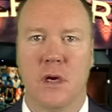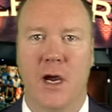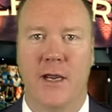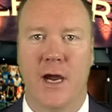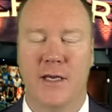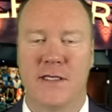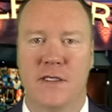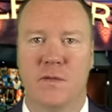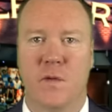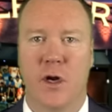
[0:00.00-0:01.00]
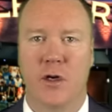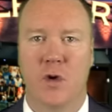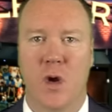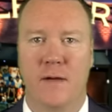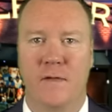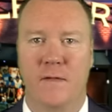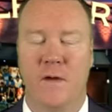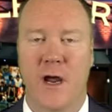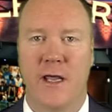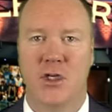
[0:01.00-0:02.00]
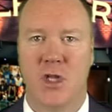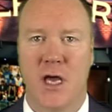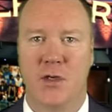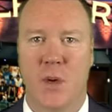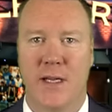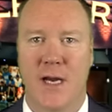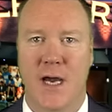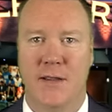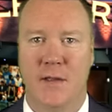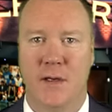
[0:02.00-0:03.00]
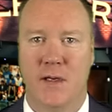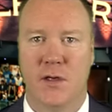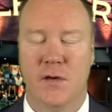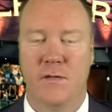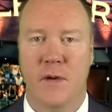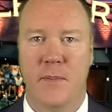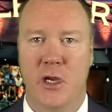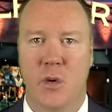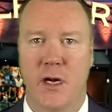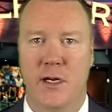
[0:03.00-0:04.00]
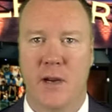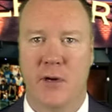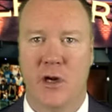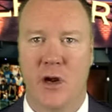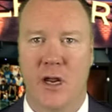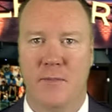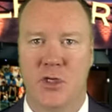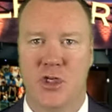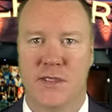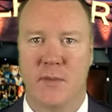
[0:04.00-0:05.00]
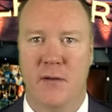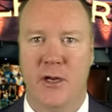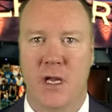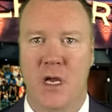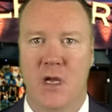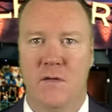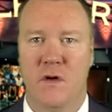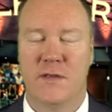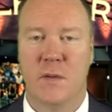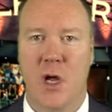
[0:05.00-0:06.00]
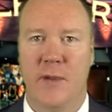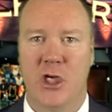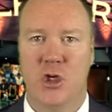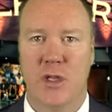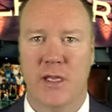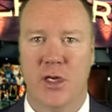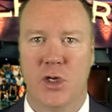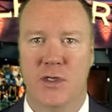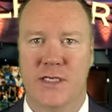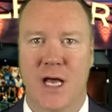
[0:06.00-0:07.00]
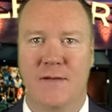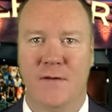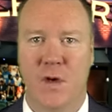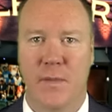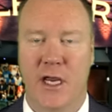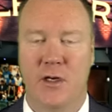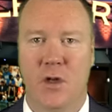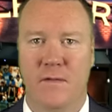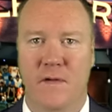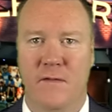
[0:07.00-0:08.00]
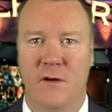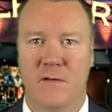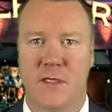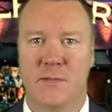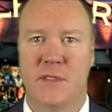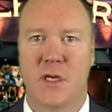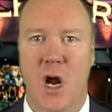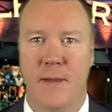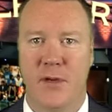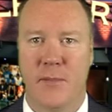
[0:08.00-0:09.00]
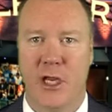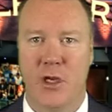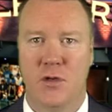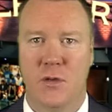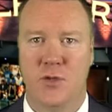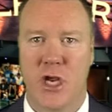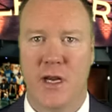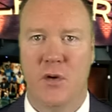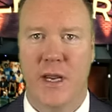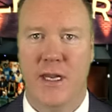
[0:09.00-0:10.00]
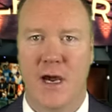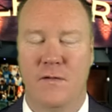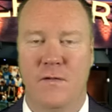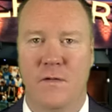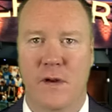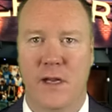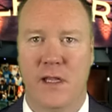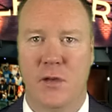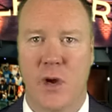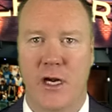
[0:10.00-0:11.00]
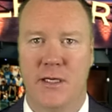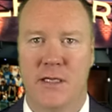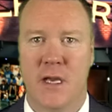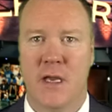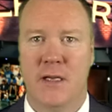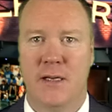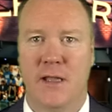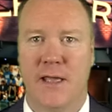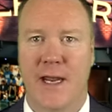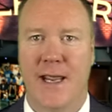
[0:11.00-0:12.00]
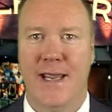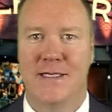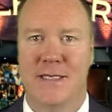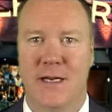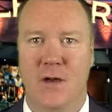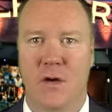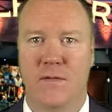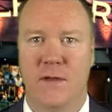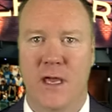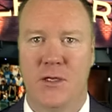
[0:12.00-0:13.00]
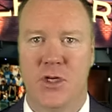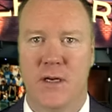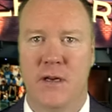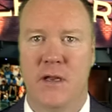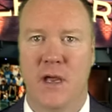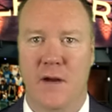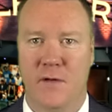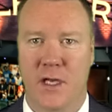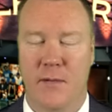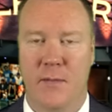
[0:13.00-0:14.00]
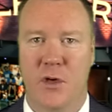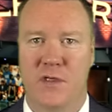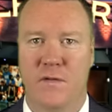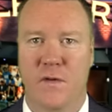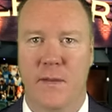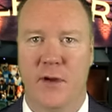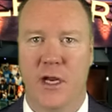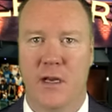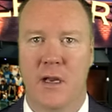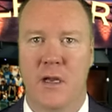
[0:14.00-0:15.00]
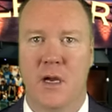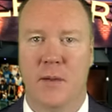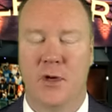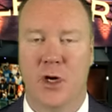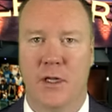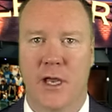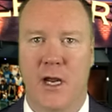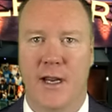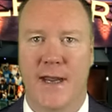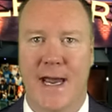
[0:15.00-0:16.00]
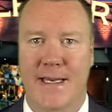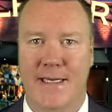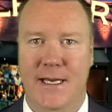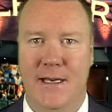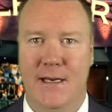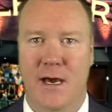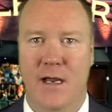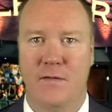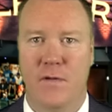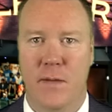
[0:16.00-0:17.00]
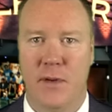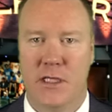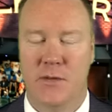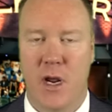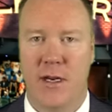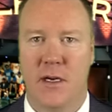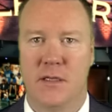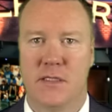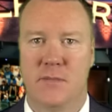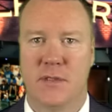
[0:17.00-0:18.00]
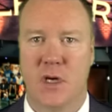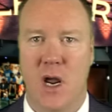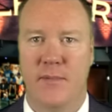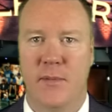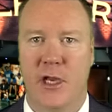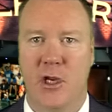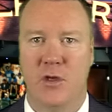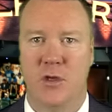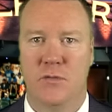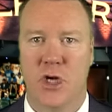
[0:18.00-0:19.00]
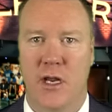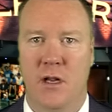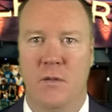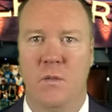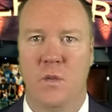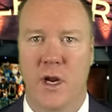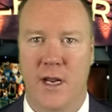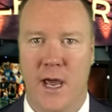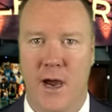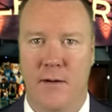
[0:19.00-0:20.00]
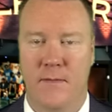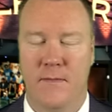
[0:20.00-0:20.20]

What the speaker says: Hi guys, this is Vernon Croy for Friday, July 29th. I'll get to your free pick winner coming right up in just a moment. First of all, make sure that you do yourself and your bankroll a favor. Subscribe to my YouTube channel right now for free daily winners. And you'll get an instant notification every time I post a free pick. I'm currently on a 19-9 free picks run. Subscribe to my YouTube channel right now.